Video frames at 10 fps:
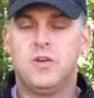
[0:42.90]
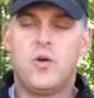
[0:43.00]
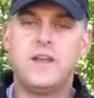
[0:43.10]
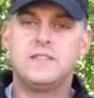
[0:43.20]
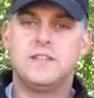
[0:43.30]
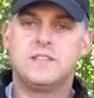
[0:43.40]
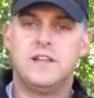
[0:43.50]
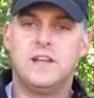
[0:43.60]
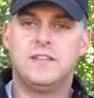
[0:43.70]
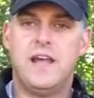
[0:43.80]
craziness
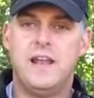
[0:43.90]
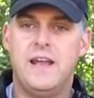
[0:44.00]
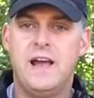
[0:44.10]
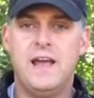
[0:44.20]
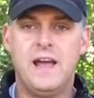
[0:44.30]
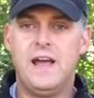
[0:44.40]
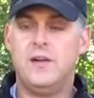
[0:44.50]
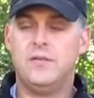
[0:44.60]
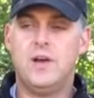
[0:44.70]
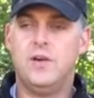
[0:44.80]
like that. Now, I
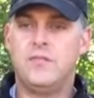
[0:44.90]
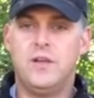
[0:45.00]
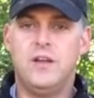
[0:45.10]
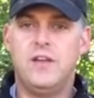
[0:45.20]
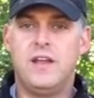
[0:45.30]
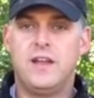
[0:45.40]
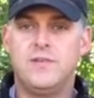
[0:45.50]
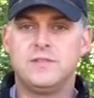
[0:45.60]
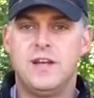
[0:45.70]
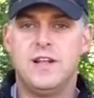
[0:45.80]
don't know if your internet
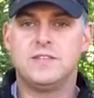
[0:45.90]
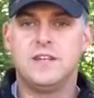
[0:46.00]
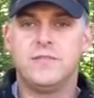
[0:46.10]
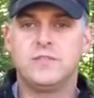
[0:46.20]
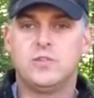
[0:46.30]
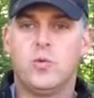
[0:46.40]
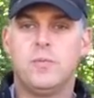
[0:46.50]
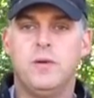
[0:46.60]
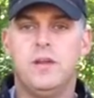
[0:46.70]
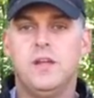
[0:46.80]
goes down, that's a different
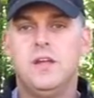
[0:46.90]
story, but